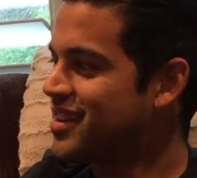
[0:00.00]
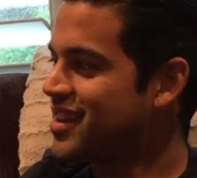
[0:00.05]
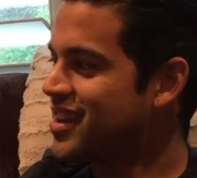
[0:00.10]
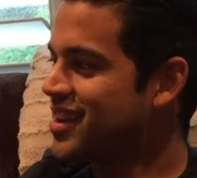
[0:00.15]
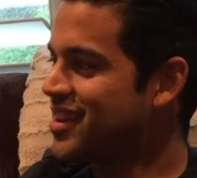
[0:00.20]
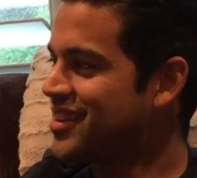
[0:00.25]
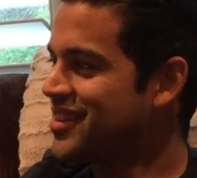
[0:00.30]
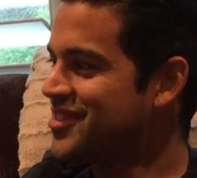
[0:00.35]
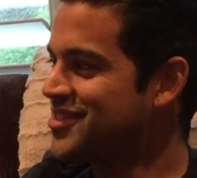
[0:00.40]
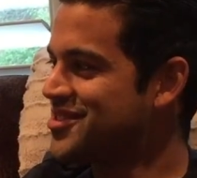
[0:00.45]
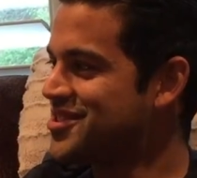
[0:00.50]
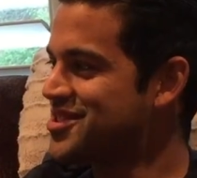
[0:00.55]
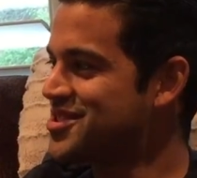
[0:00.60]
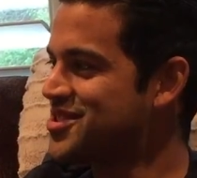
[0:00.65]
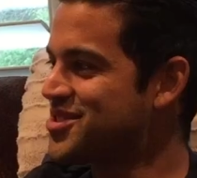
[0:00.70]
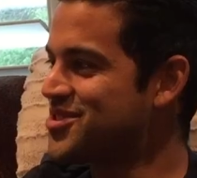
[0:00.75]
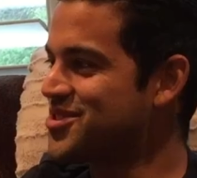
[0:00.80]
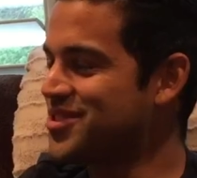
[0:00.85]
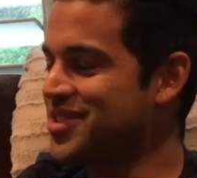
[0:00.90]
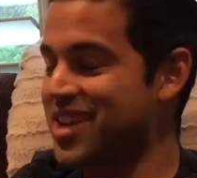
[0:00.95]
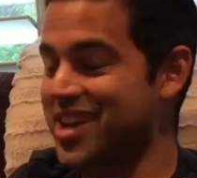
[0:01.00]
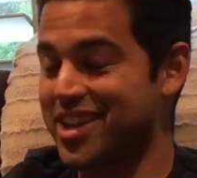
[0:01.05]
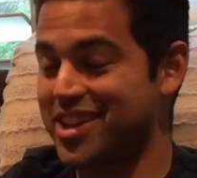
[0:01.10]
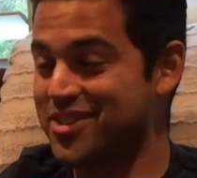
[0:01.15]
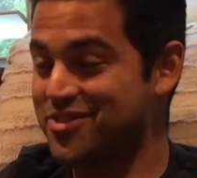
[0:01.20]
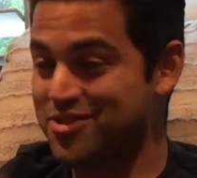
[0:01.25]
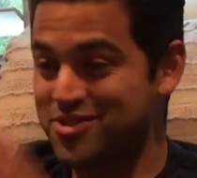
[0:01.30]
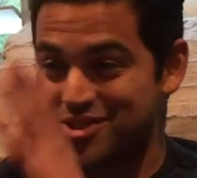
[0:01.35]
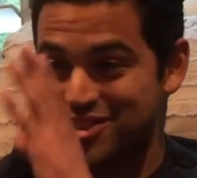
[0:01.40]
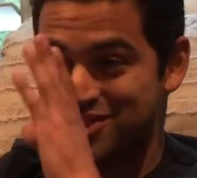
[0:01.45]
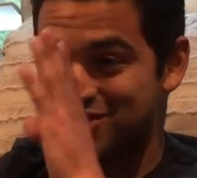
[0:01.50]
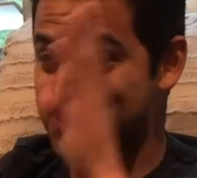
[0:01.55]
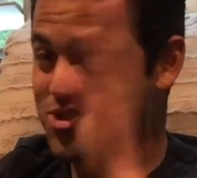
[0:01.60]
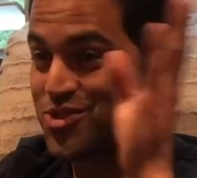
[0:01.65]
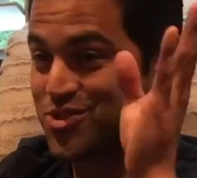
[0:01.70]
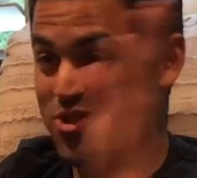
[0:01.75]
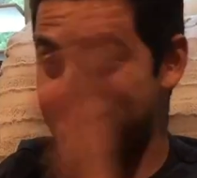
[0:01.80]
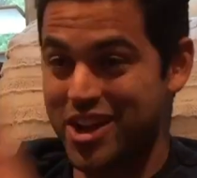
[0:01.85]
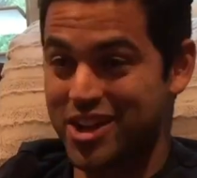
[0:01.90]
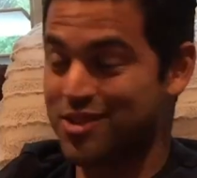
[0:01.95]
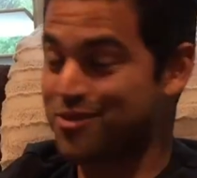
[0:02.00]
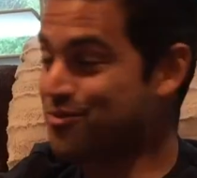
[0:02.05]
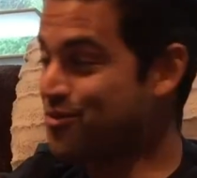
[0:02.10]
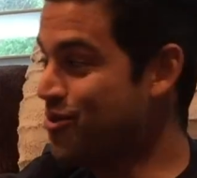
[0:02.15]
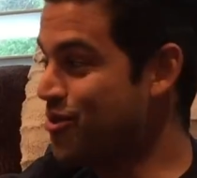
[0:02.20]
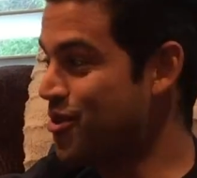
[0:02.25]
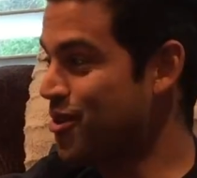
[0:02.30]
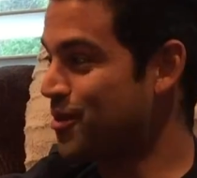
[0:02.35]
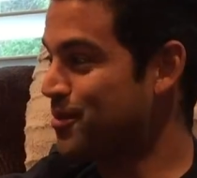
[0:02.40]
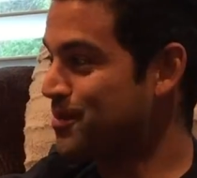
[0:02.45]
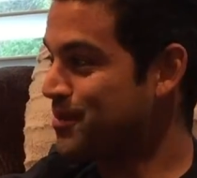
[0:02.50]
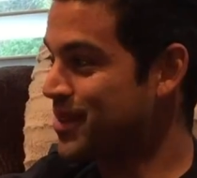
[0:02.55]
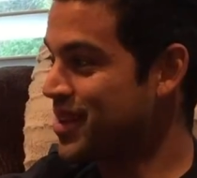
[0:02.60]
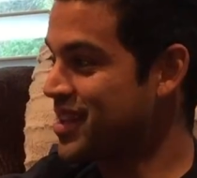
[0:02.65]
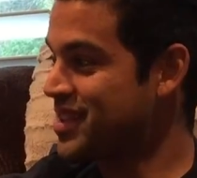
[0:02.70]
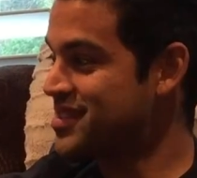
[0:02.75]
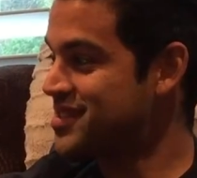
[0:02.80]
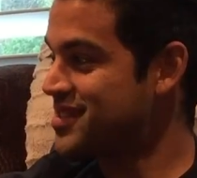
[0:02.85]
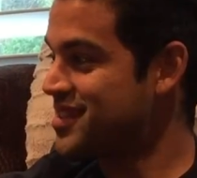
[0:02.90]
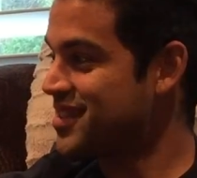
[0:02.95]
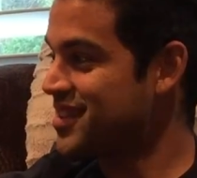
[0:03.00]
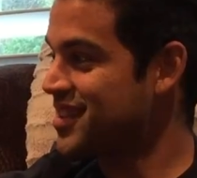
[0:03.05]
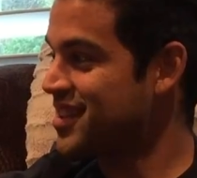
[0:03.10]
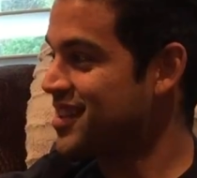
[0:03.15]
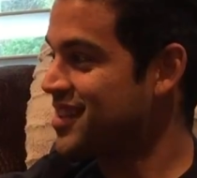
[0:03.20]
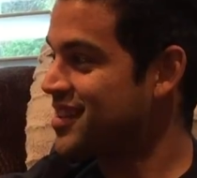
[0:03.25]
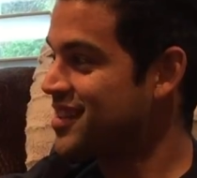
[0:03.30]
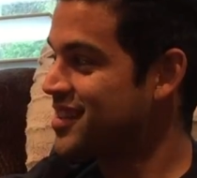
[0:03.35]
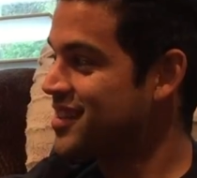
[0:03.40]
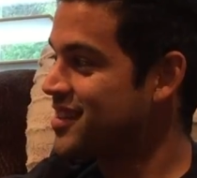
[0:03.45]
it was just cool. Like it was just transformed instantly.